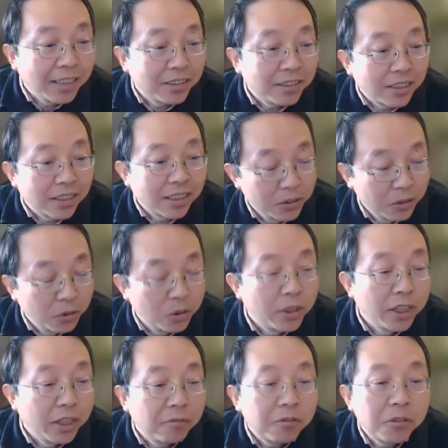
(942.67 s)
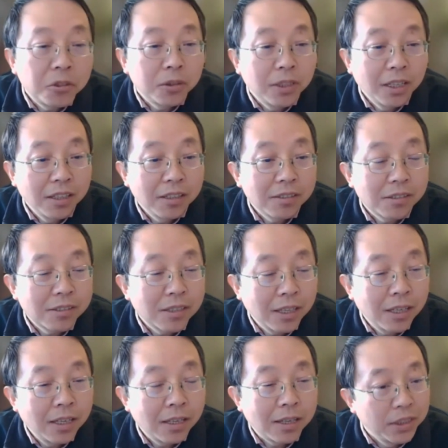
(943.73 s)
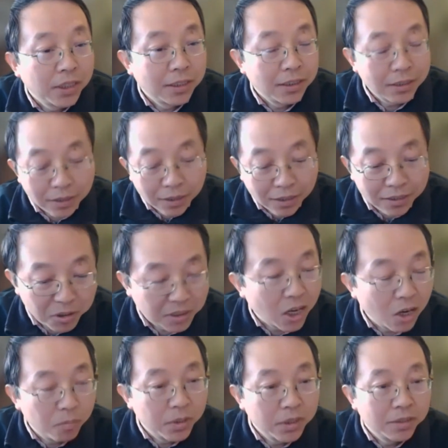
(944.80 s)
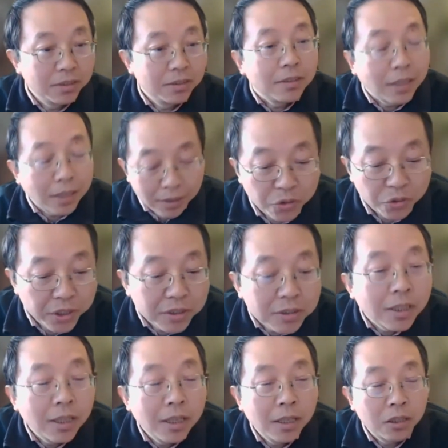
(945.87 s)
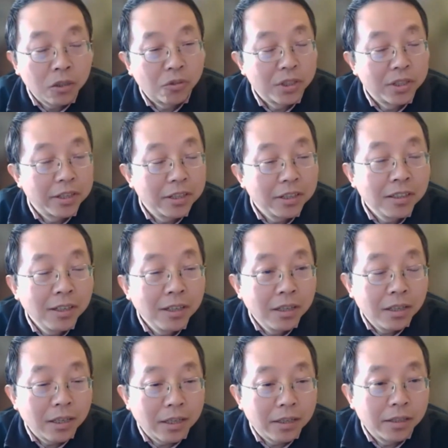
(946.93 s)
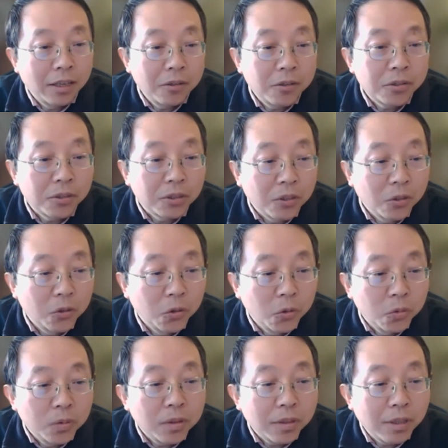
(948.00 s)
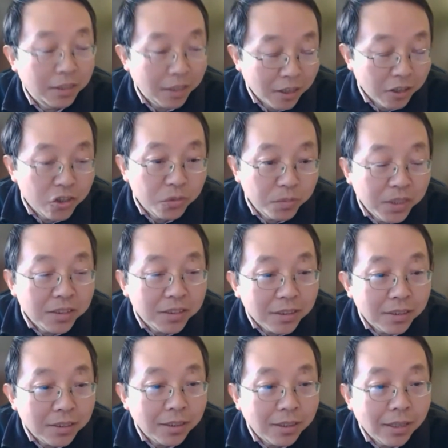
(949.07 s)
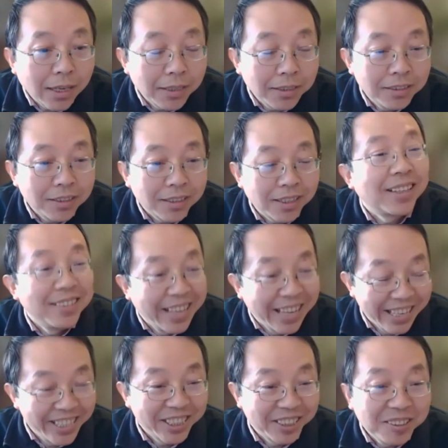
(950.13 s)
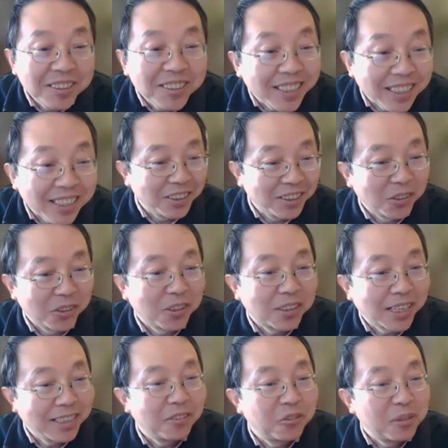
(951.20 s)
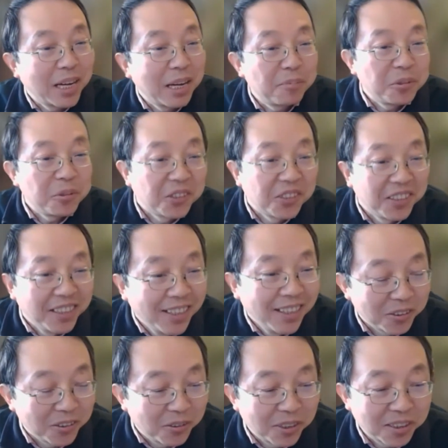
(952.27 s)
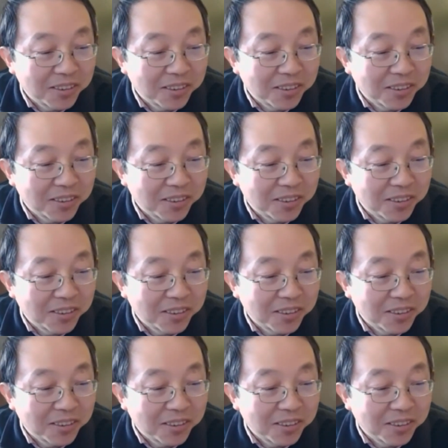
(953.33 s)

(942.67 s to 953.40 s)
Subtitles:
that you give to us during our common period over there, and also the encouragement and the contagion. You kind of rub your